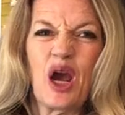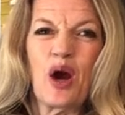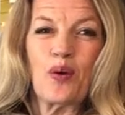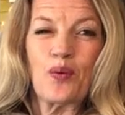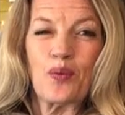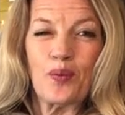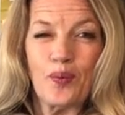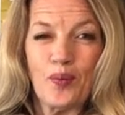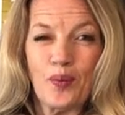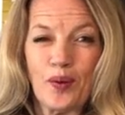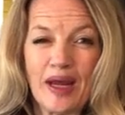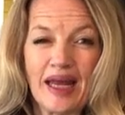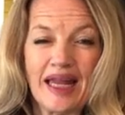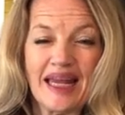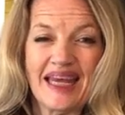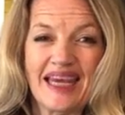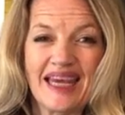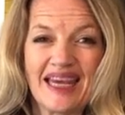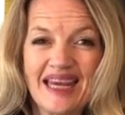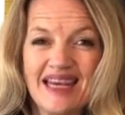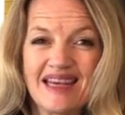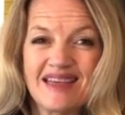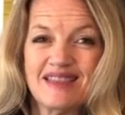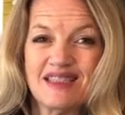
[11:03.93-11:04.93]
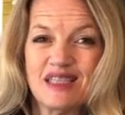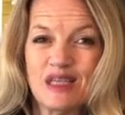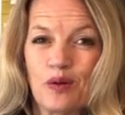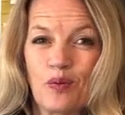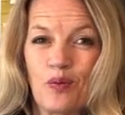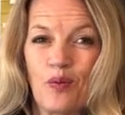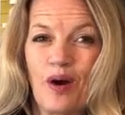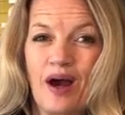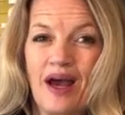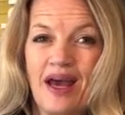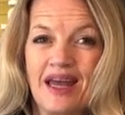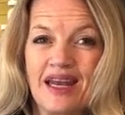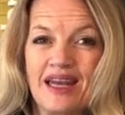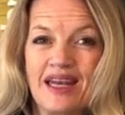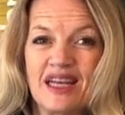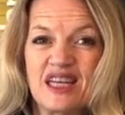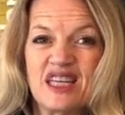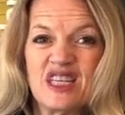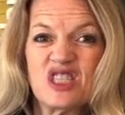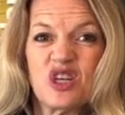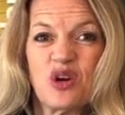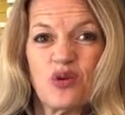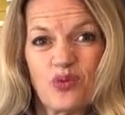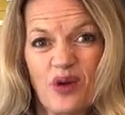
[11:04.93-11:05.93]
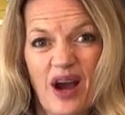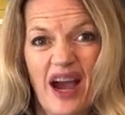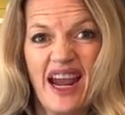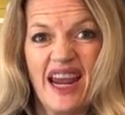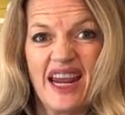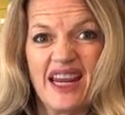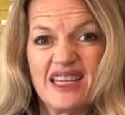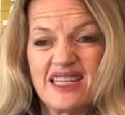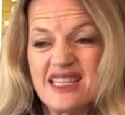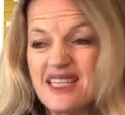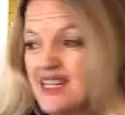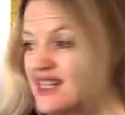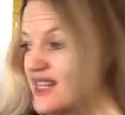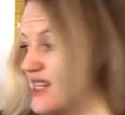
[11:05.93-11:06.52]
a really easy one to write